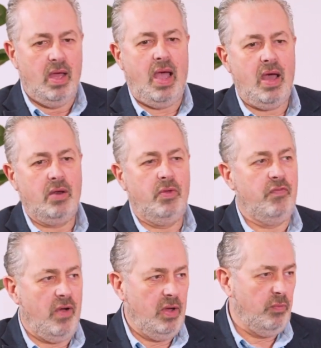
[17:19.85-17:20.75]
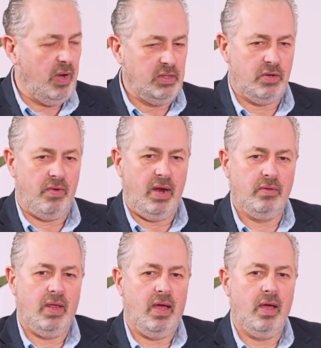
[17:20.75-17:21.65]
How do we find ways around that?